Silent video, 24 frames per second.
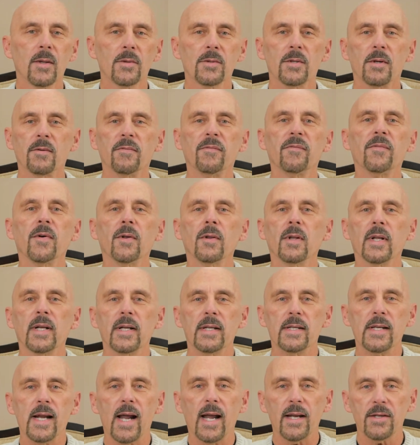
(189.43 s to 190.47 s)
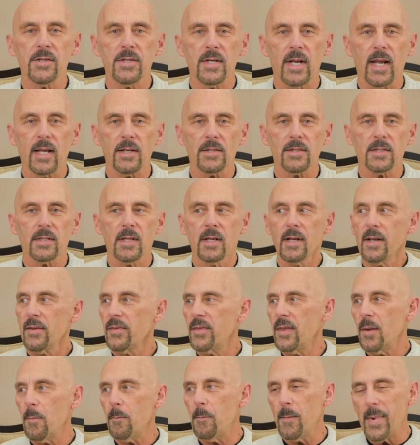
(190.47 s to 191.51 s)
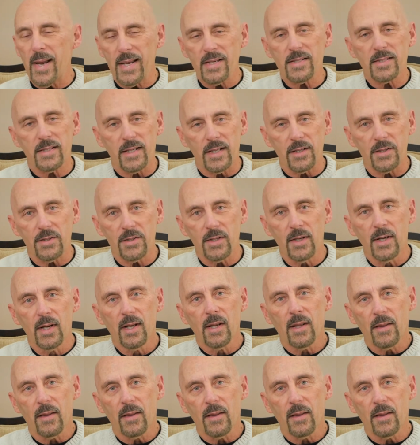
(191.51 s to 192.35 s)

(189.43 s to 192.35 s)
to fully digest the message